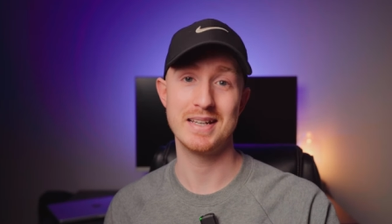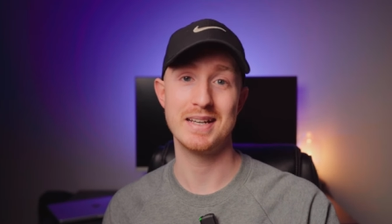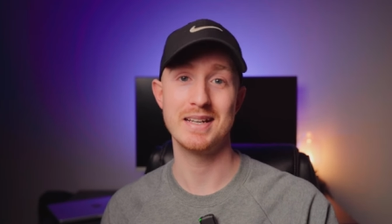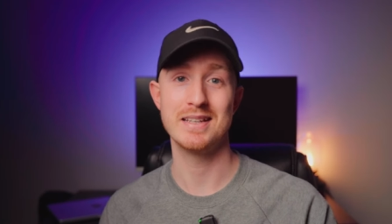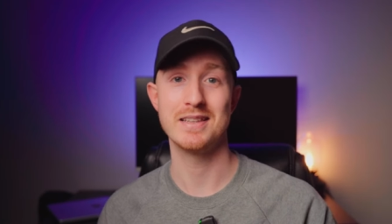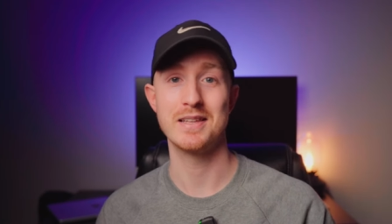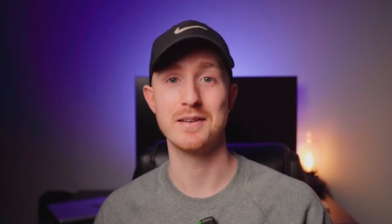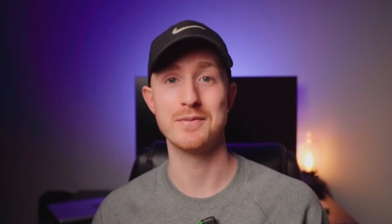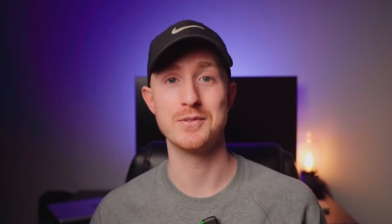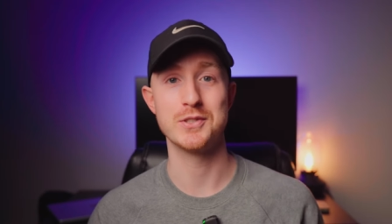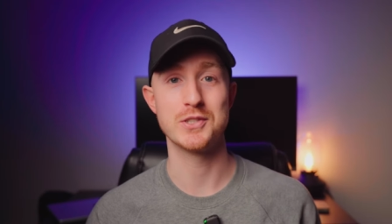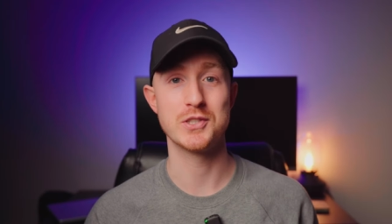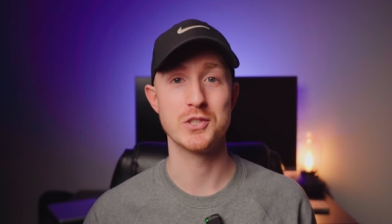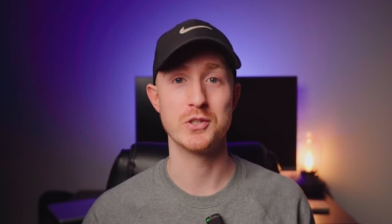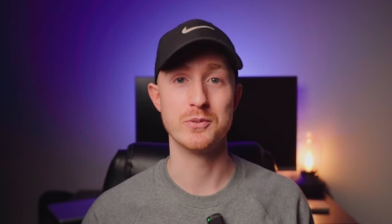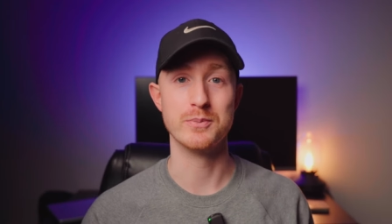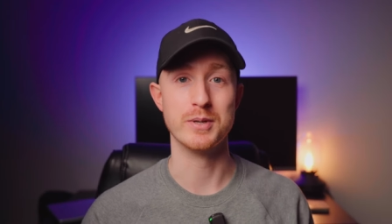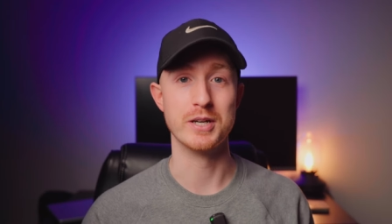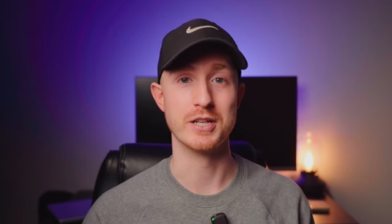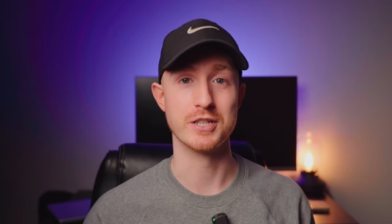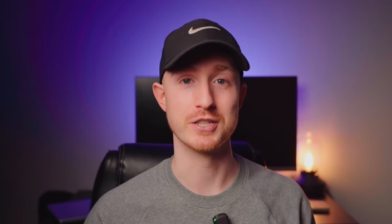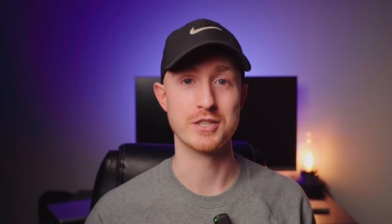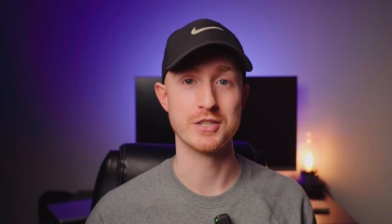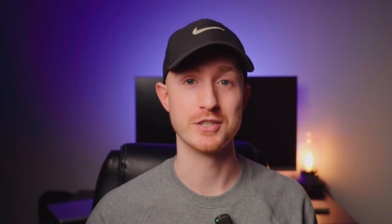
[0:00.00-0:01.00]
I love it so
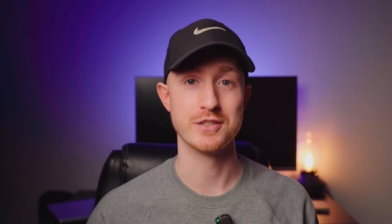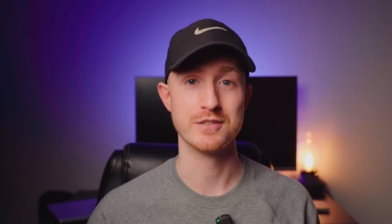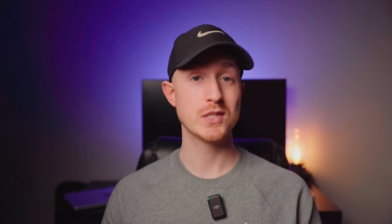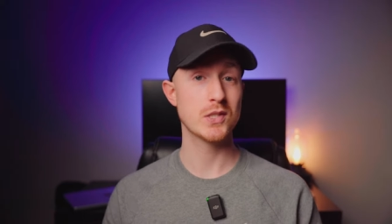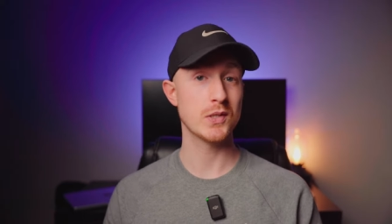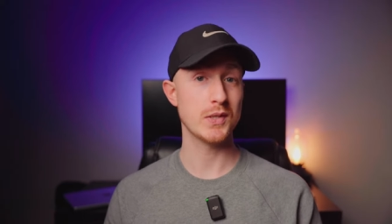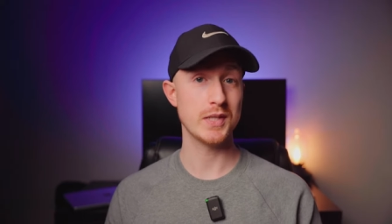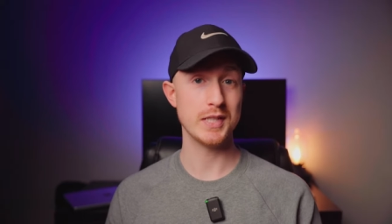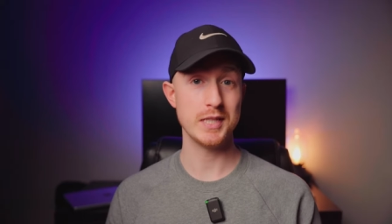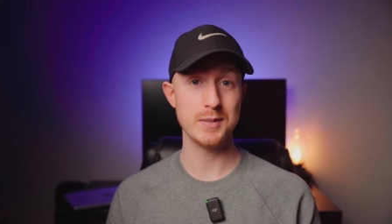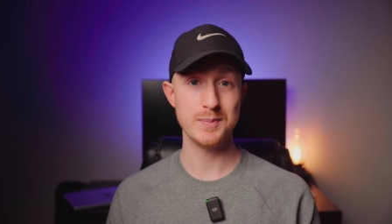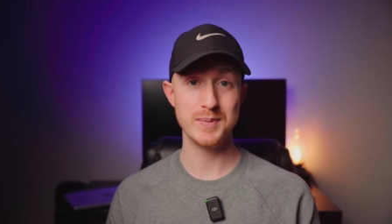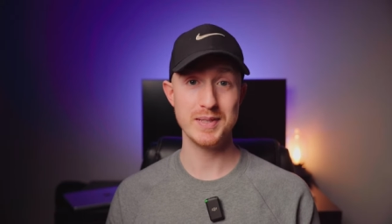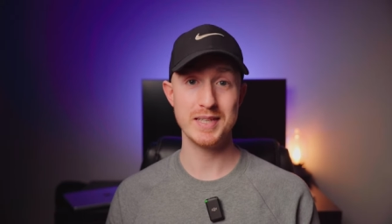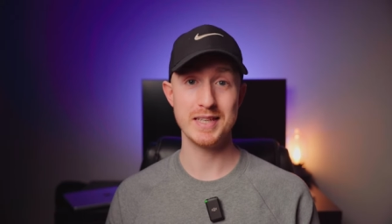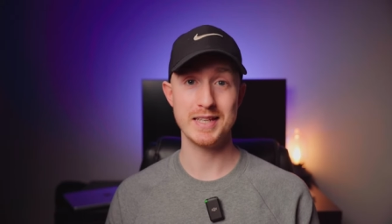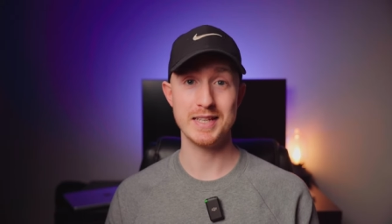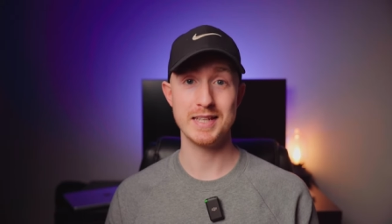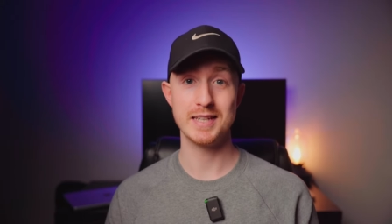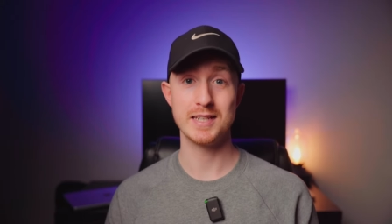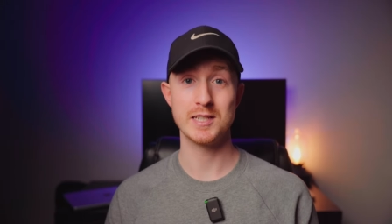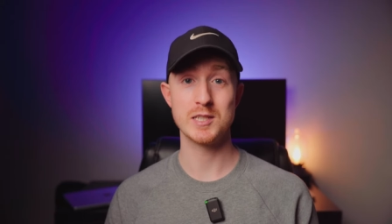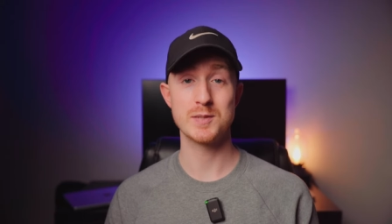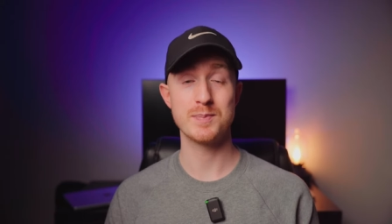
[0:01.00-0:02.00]
much. So in the
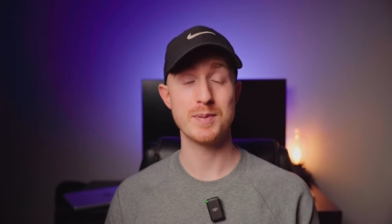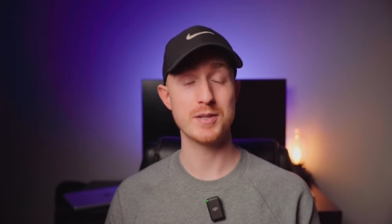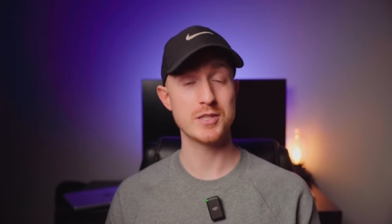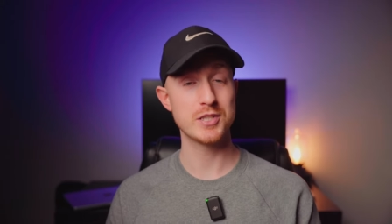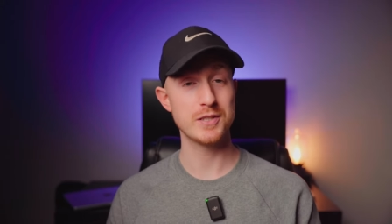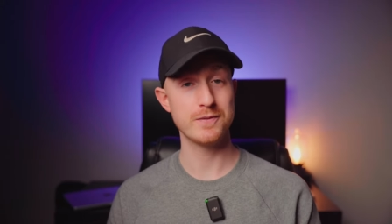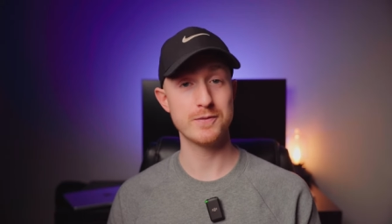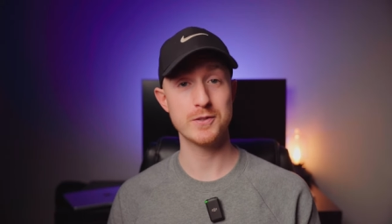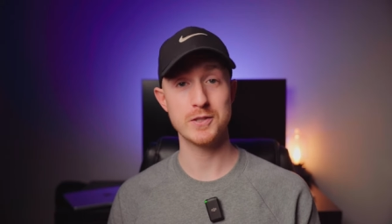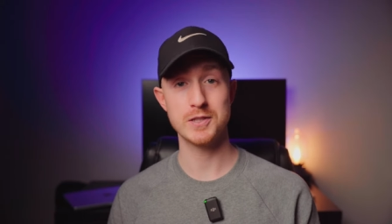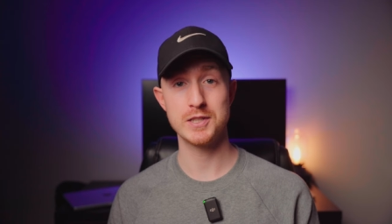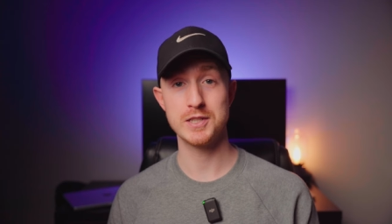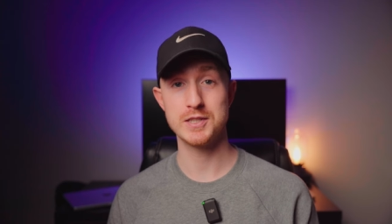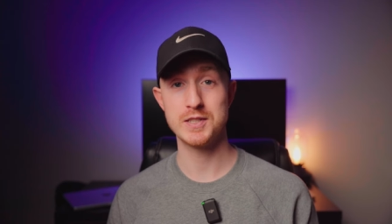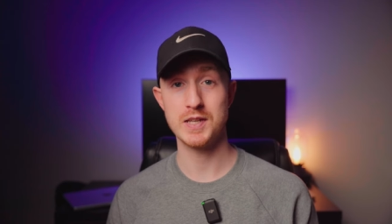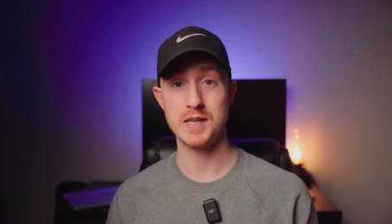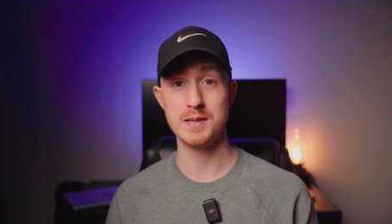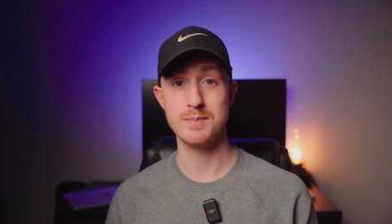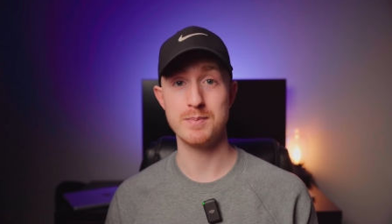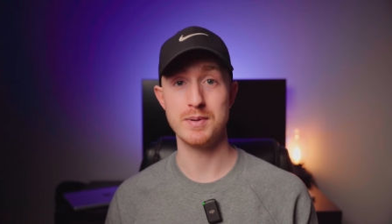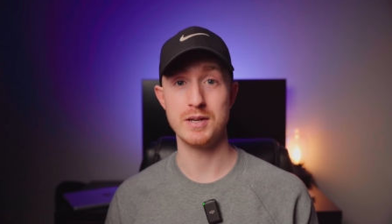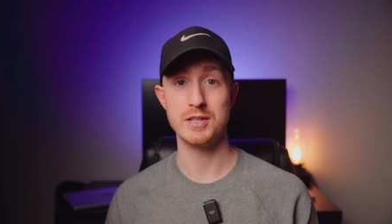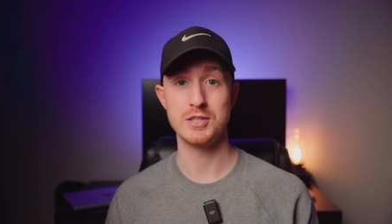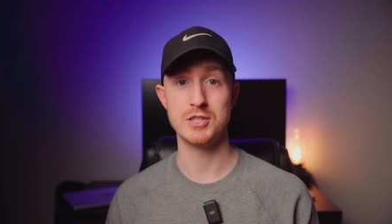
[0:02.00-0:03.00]
beginning, especially if you're on a
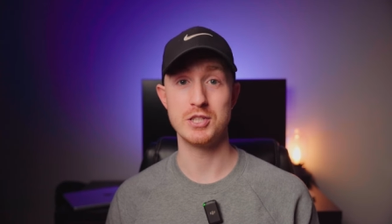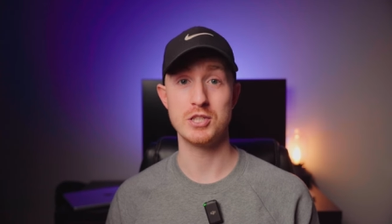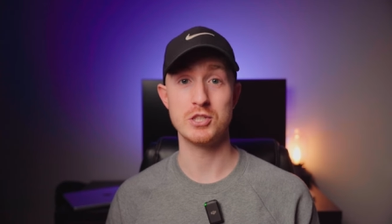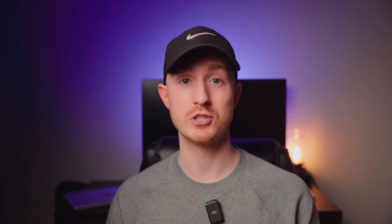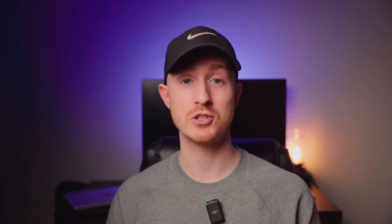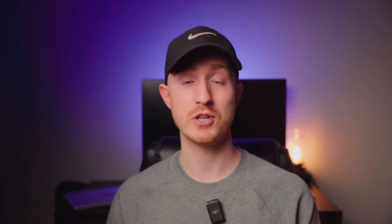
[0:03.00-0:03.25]
tight budget,